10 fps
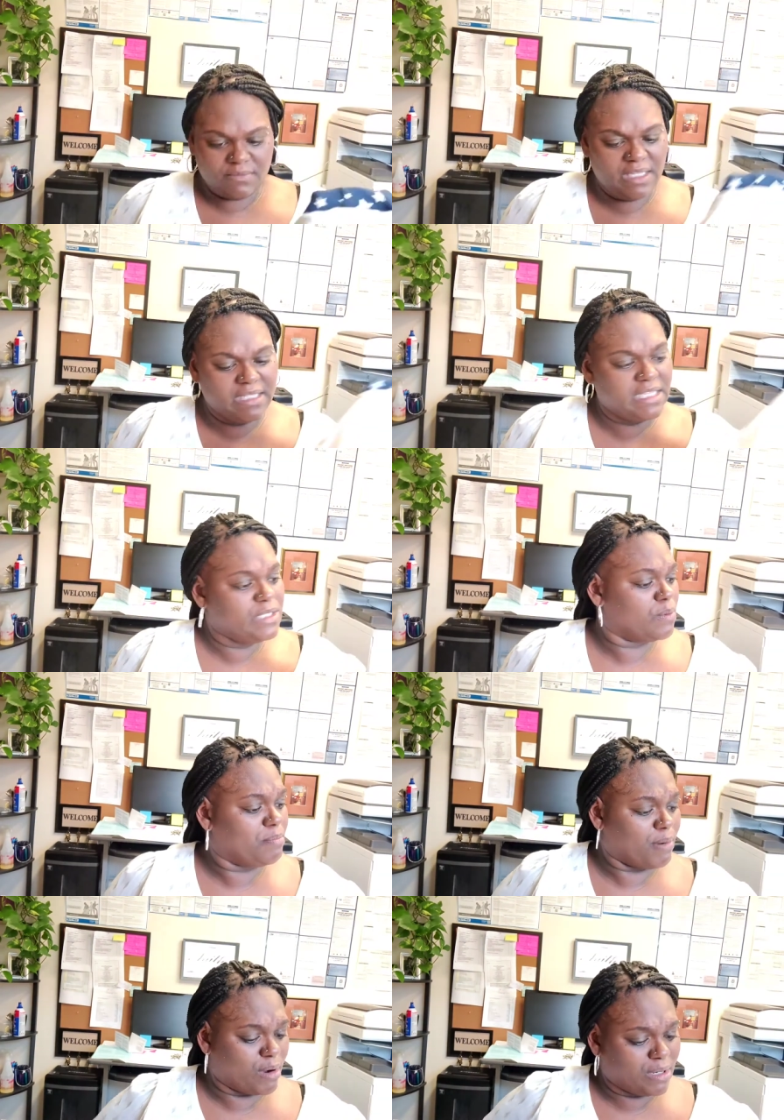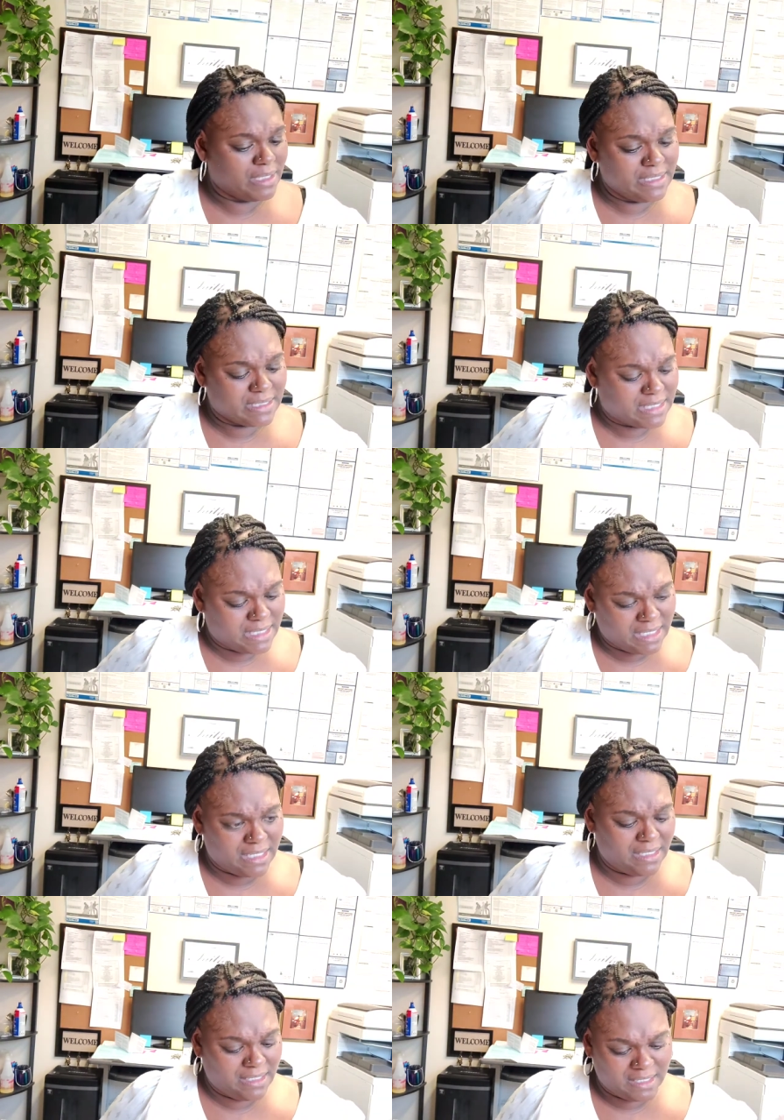I think these were
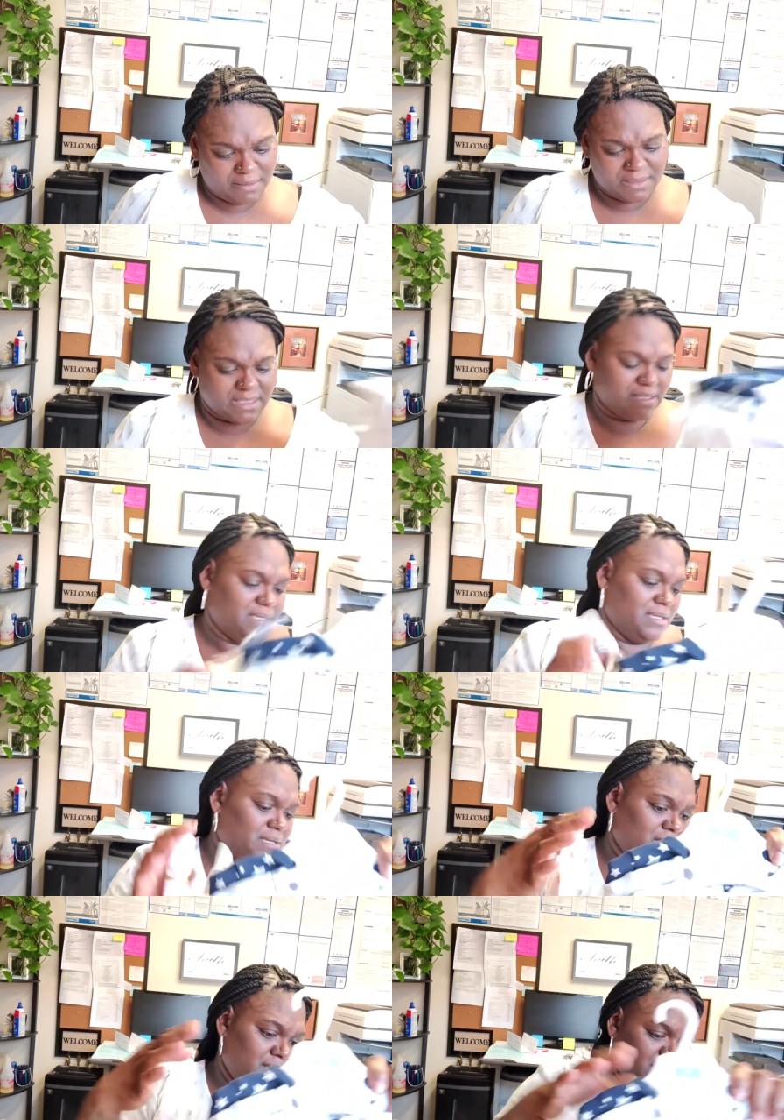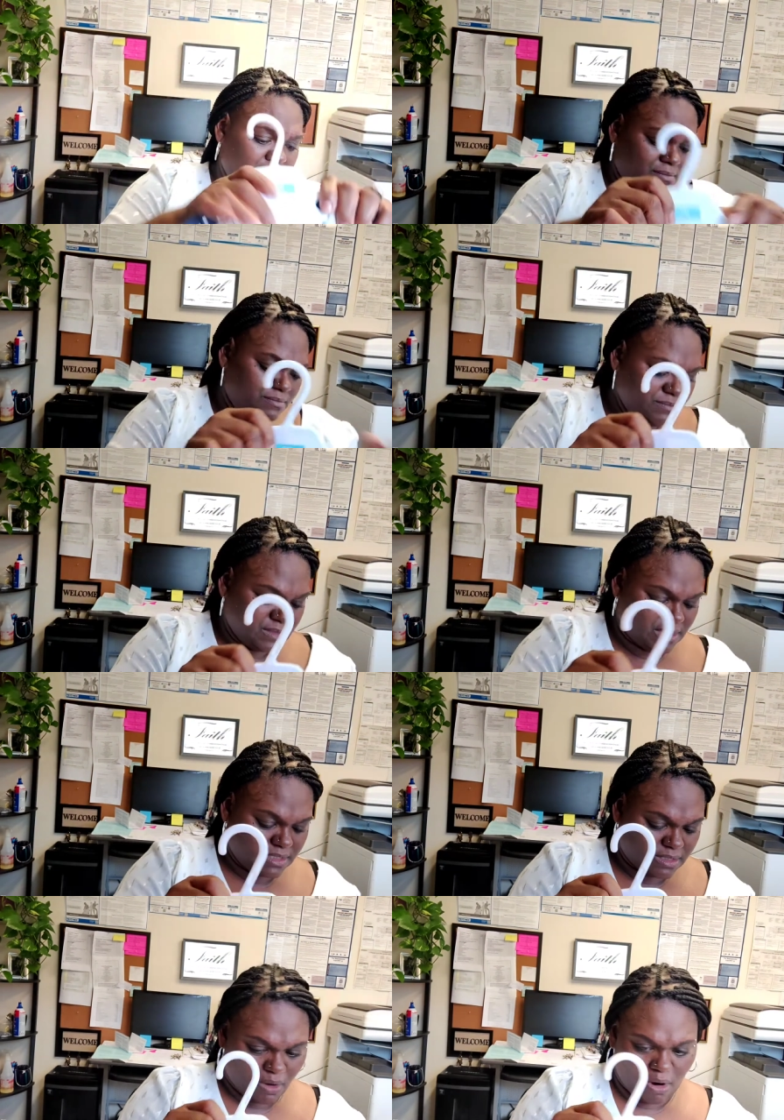Burlington. Let me see.
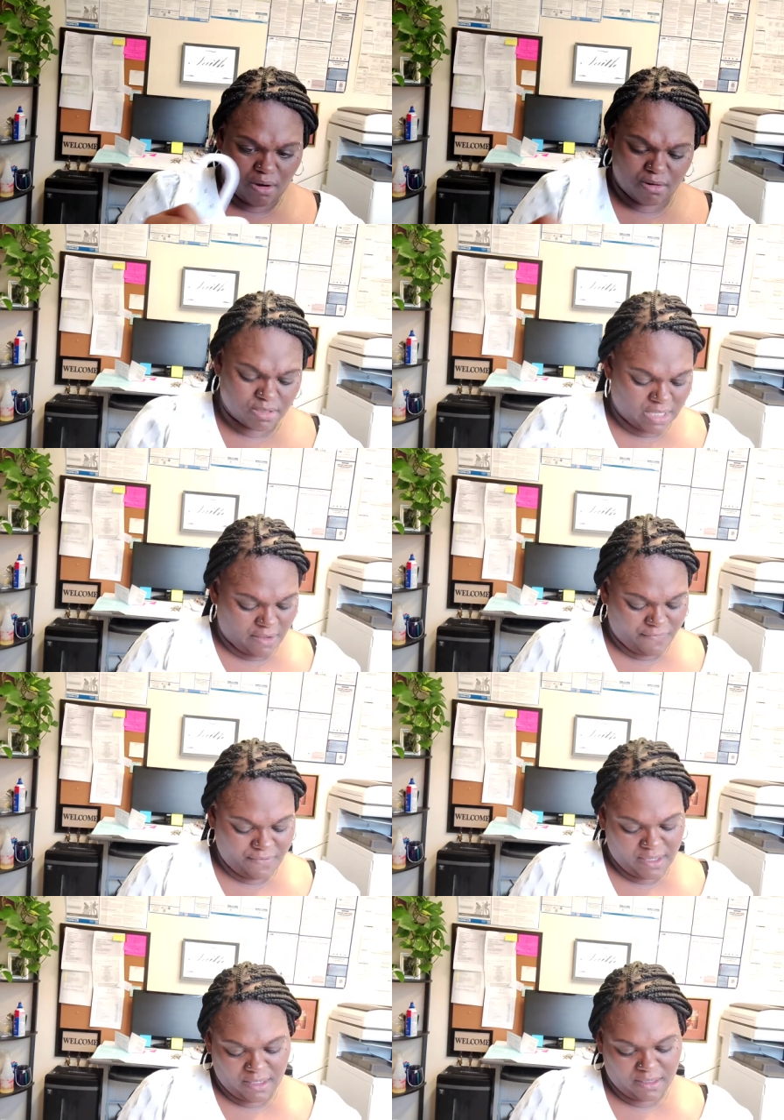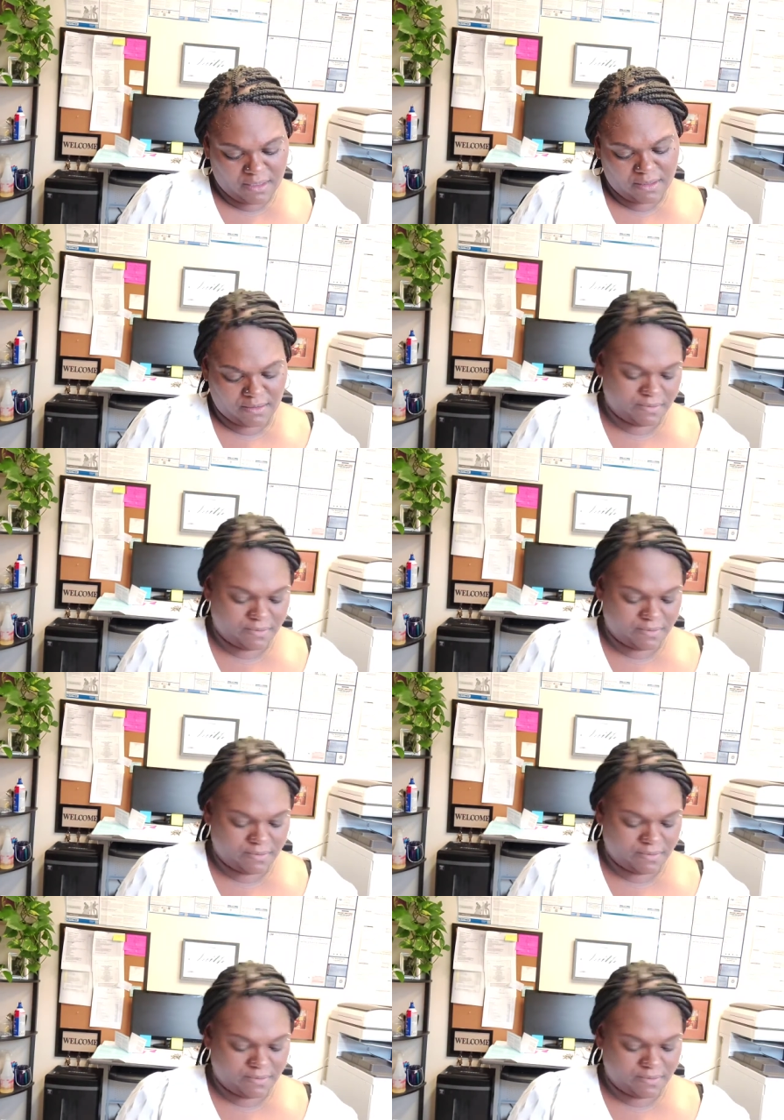This is Carter's outfit.